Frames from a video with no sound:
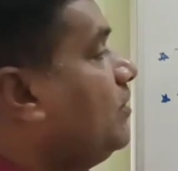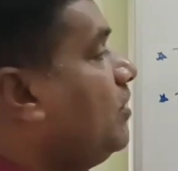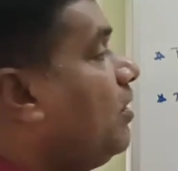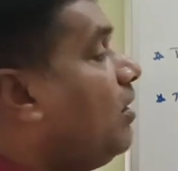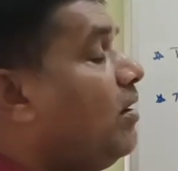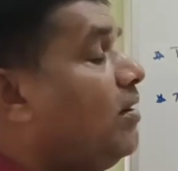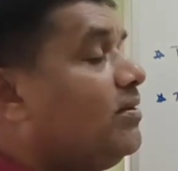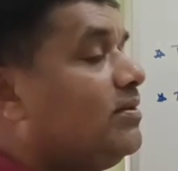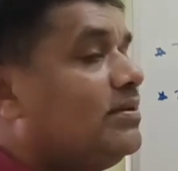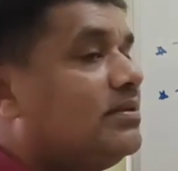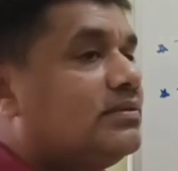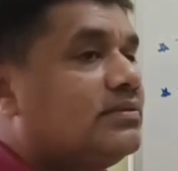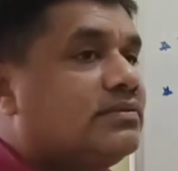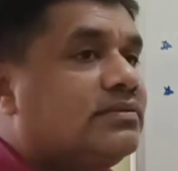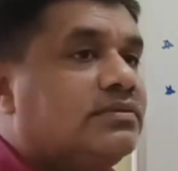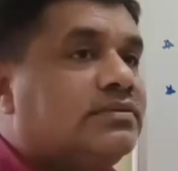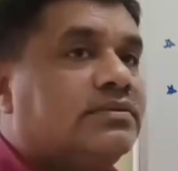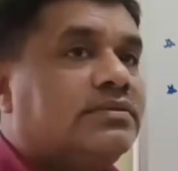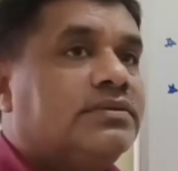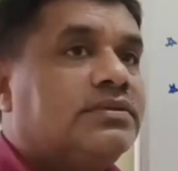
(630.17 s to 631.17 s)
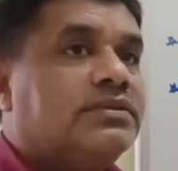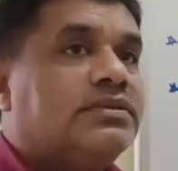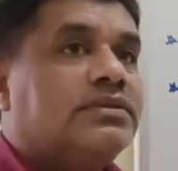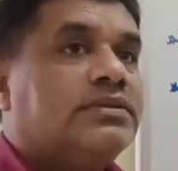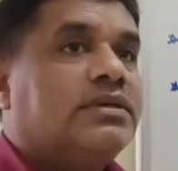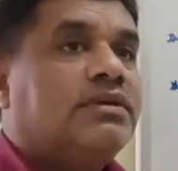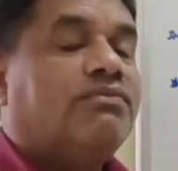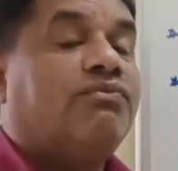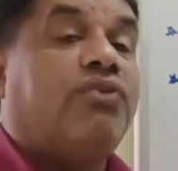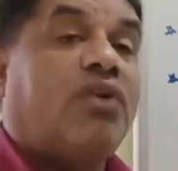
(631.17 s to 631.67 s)
or
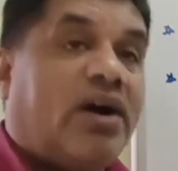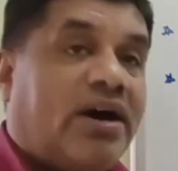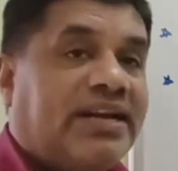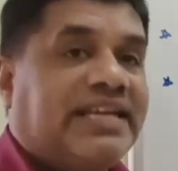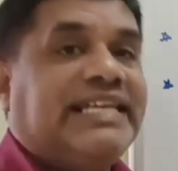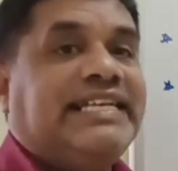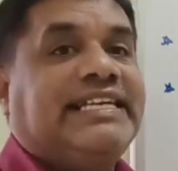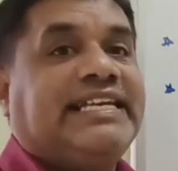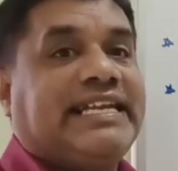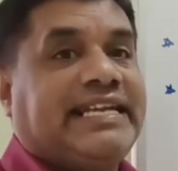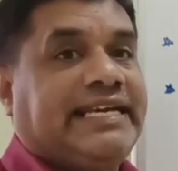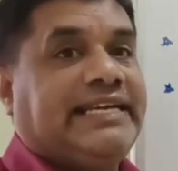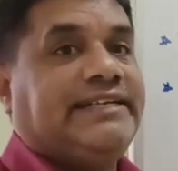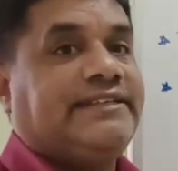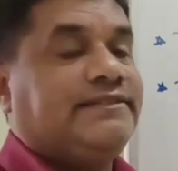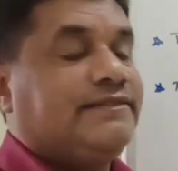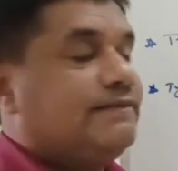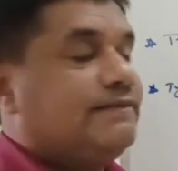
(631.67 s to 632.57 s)
foreign trade.